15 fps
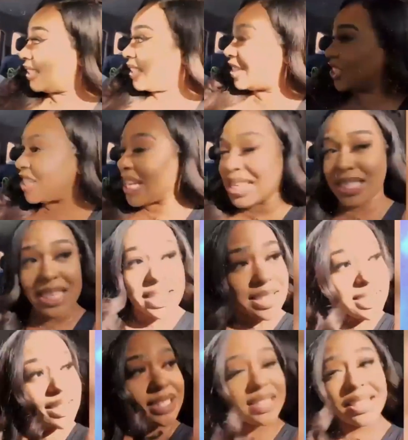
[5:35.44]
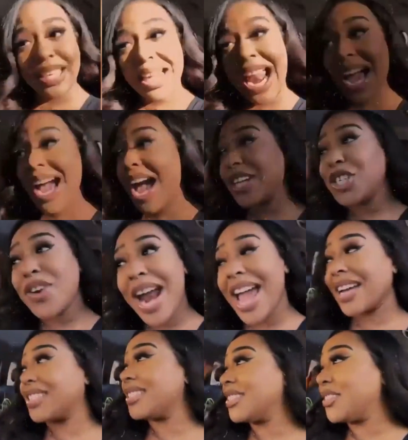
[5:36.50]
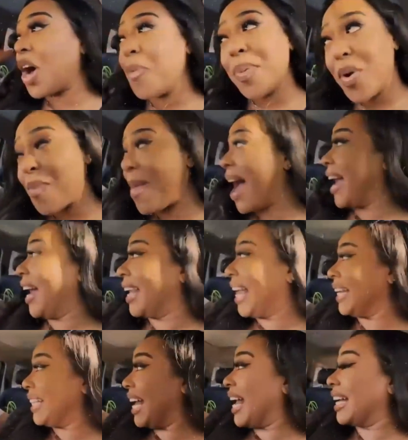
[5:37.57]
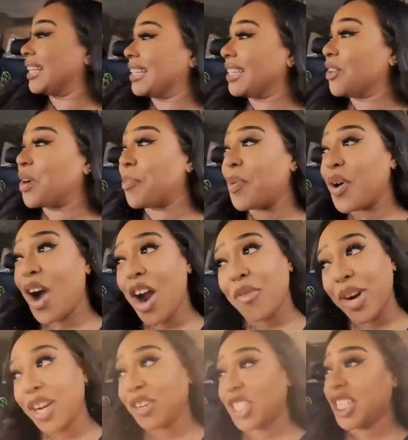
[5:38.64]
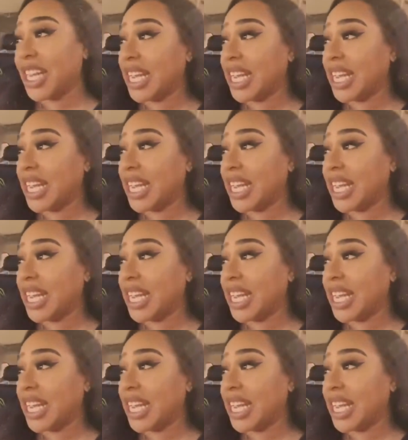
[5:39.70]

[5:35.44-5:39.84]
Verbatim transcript: Jesus. And I got tracks. Don't pull my hair like that. You can pull her real shit.